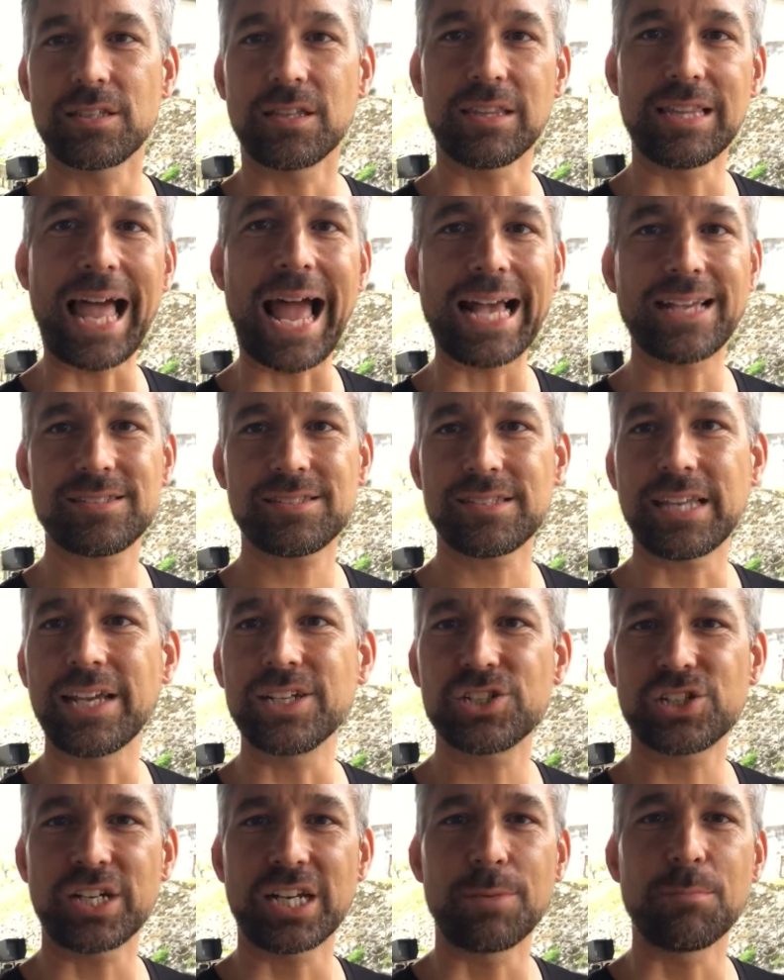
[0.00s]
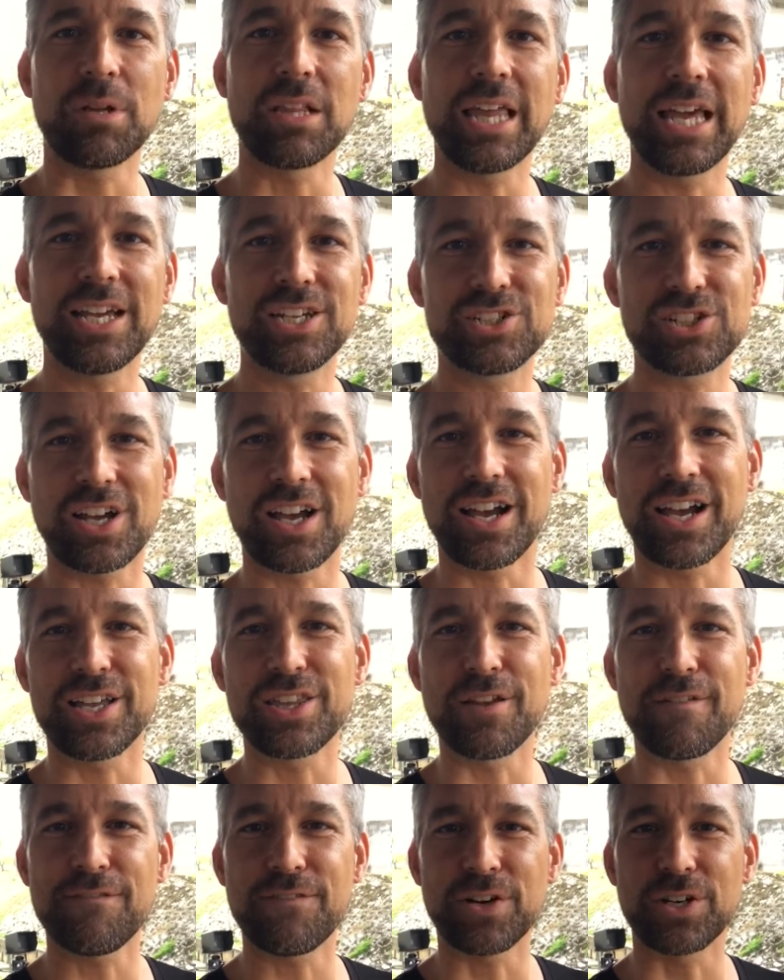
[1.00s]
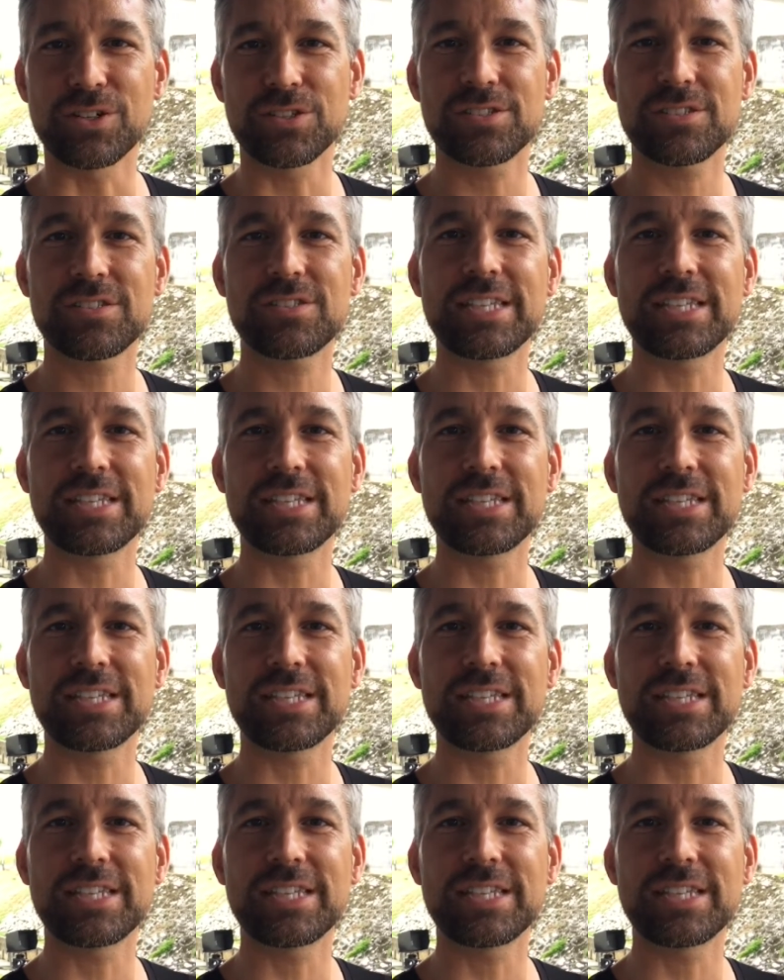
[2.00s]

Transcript: the last station in Malaysia and the first